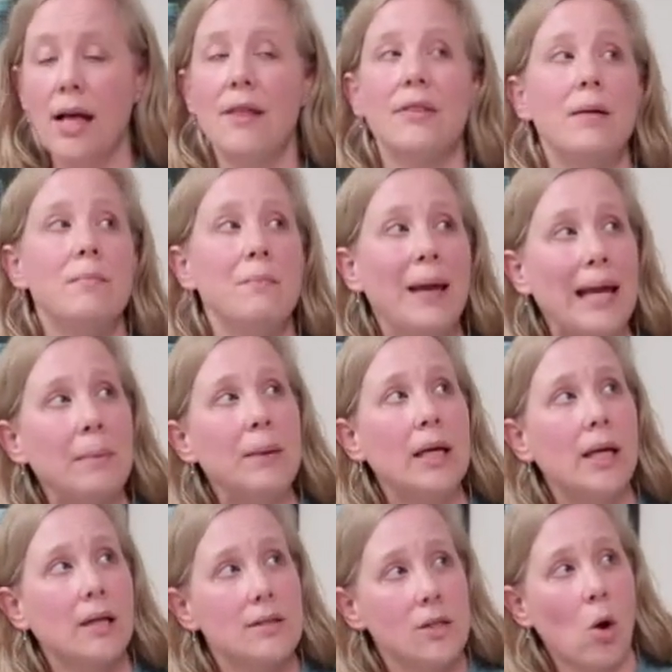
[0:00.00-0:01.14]
then
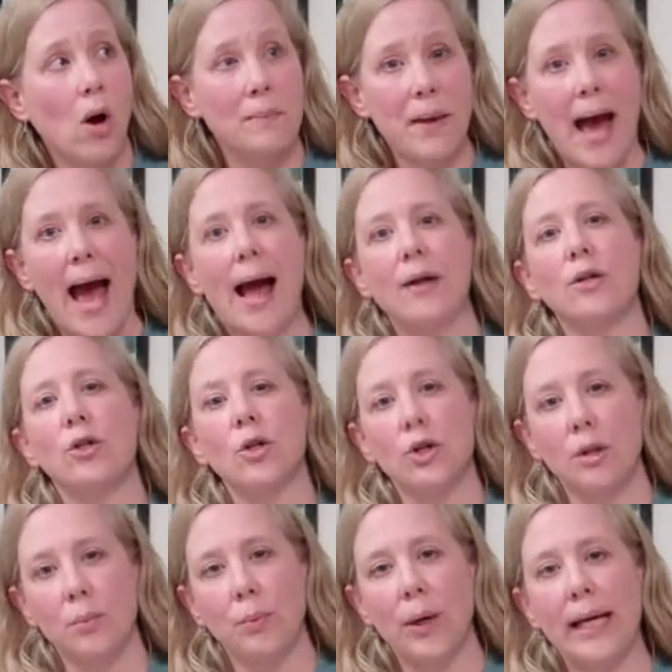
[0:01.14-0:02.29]
maybe it's gone bad, you're
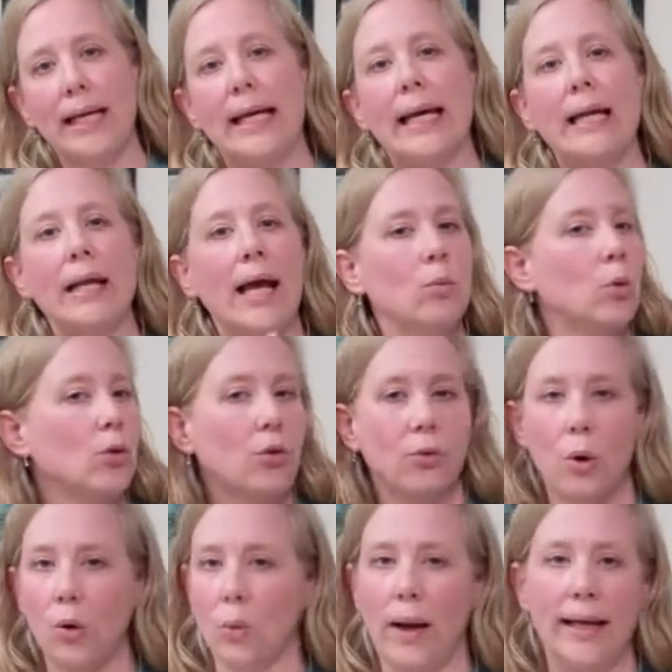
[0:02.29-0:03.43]
going to bring it in and we'll
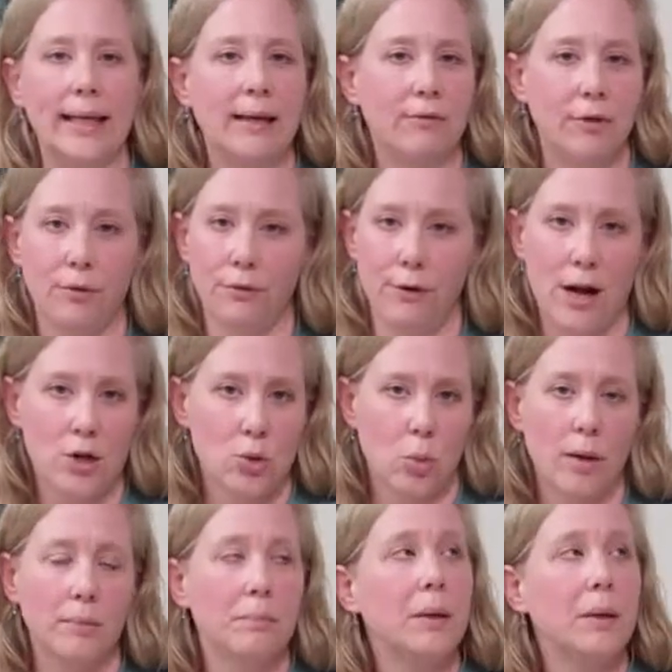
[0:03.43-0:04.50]
throw it away and give you a fresh one.